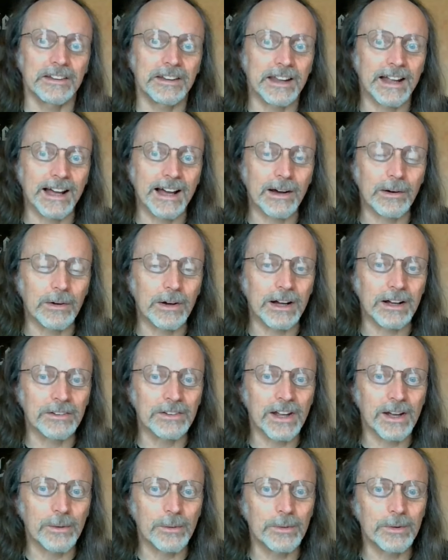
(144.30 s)
Now, I
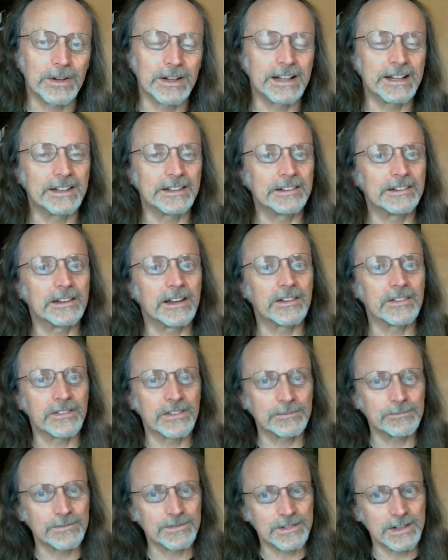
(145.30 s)
know in
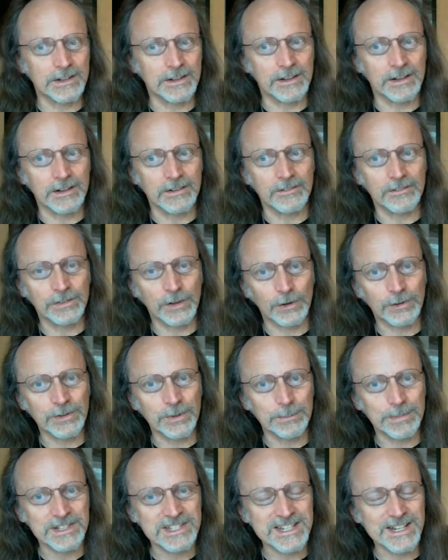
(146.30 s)
vlog
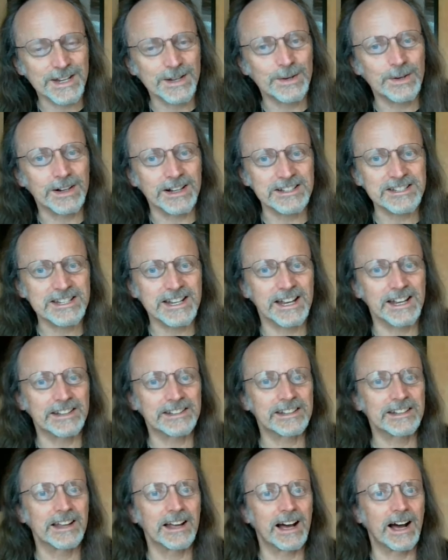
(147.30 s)
number 2, I
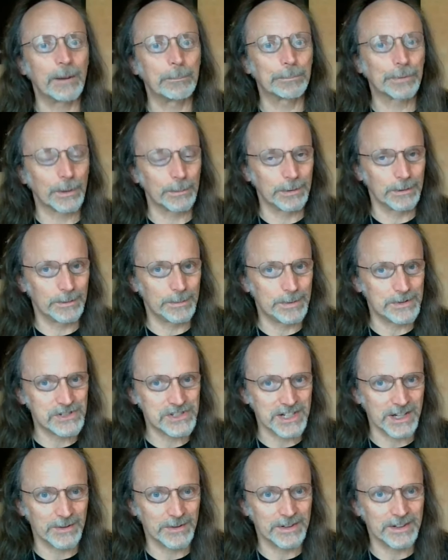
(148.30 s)
said I'll probably be
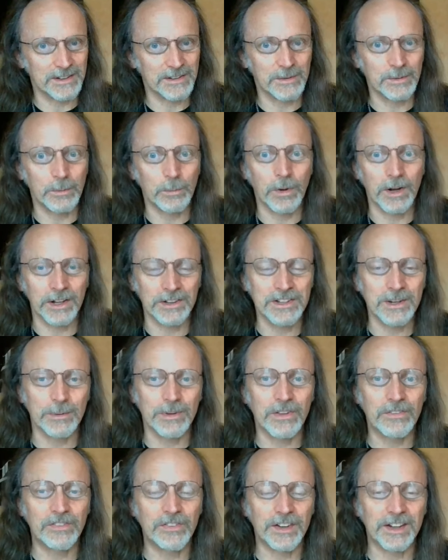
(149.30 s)
showing you what I do
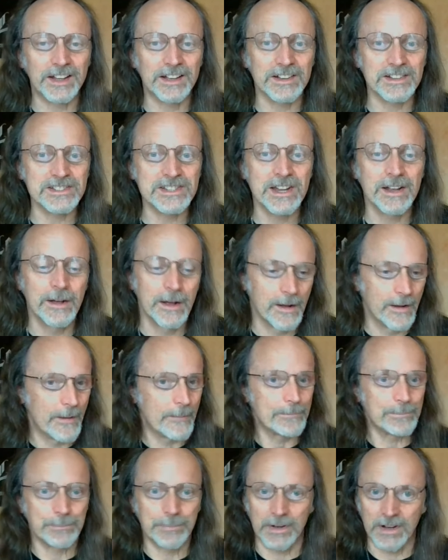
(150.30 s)
with the figures,
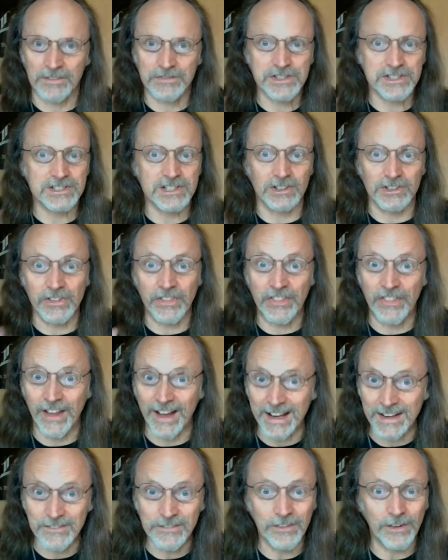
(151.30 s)
but I've just got
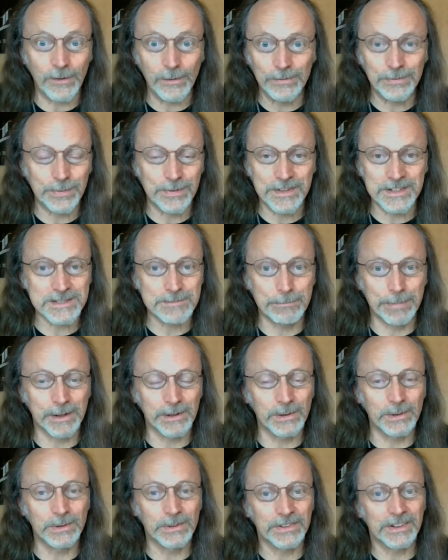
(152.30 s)
that involved with this
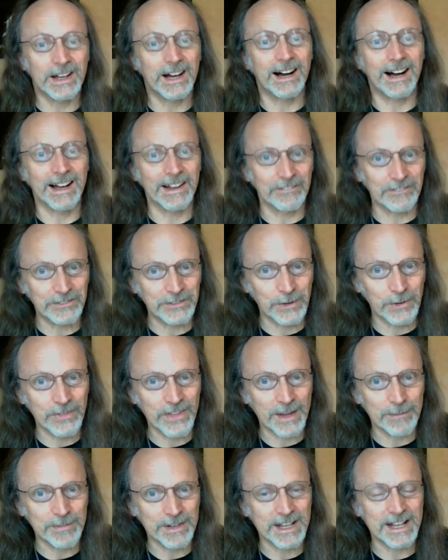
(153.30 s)
build. I haven't done
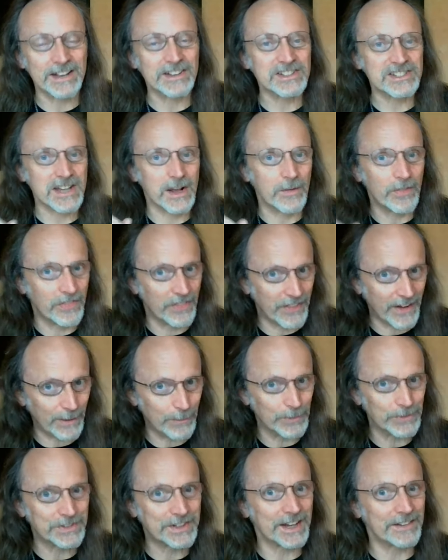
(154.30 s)
them yet, so that
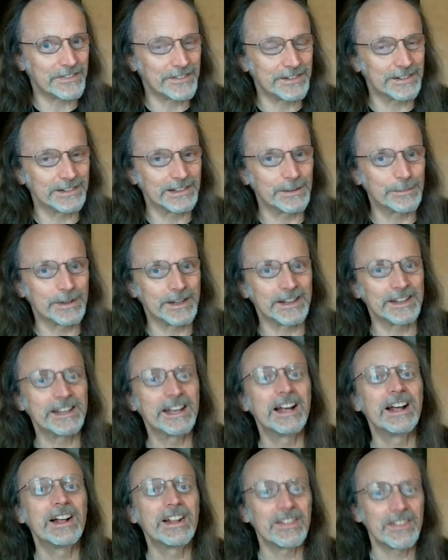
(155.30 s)
will definitely be
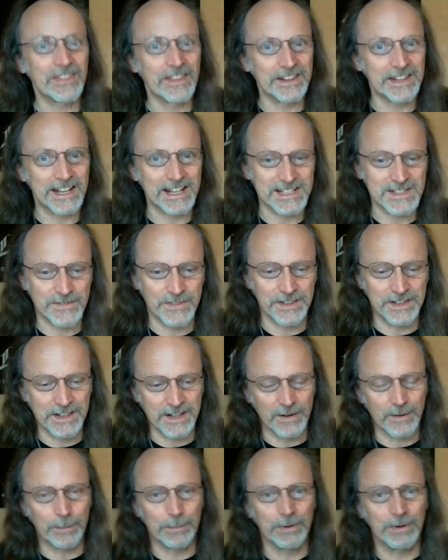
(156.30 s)
the next
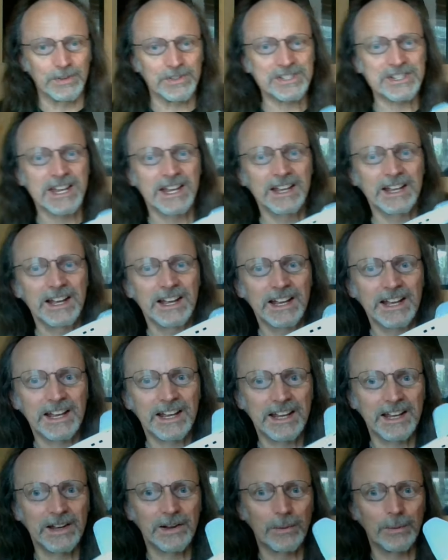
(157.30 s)
video. But
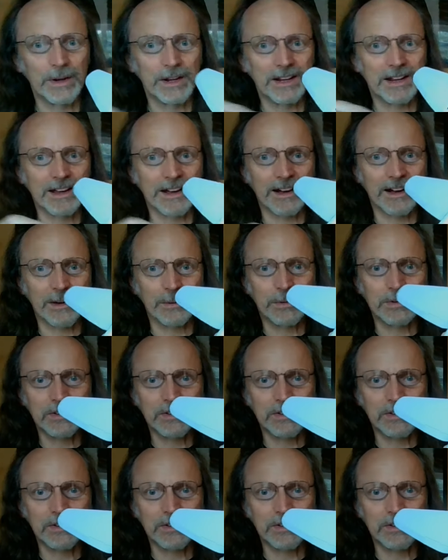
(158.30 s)
here we go.